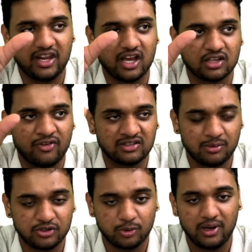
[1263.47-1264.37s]
3 hours of
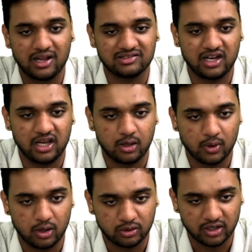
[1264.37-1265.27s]
assembly should be less than or
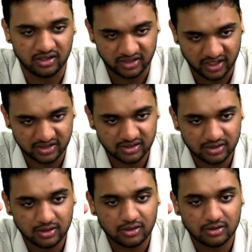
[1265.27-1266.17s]
equal to 36.
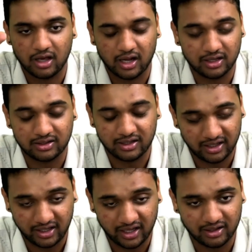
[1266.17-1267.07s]

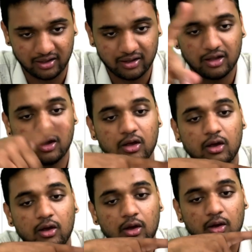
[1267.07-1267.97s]
Cutting
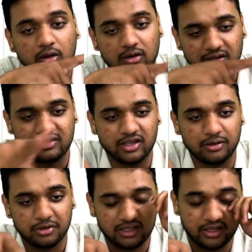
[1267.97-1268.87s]
this
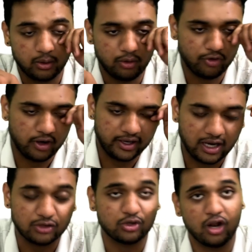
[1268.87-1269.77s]
should be less than or equal to 48.
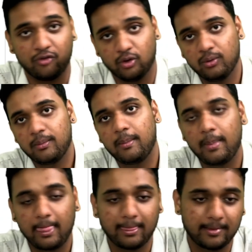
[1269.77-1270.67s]
Understood, all of you?
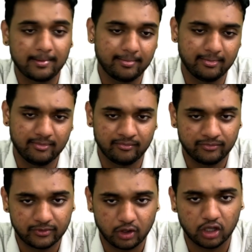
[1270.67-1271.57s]

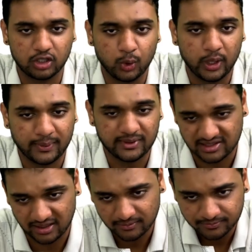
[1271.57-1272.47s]
What the two equations
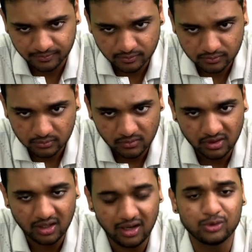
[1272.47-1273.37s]
are.
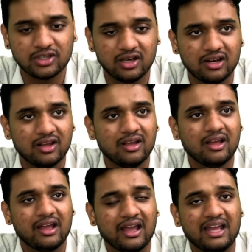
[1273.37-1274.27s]
Now, sir,
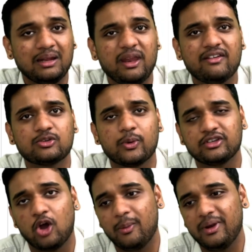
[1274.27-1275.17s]
in previous
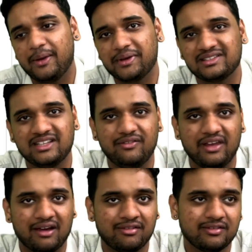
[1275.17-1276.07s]
question, how many equations did we
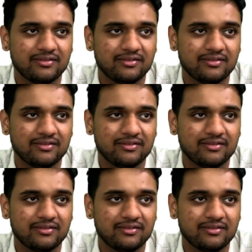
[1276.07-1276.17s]
have?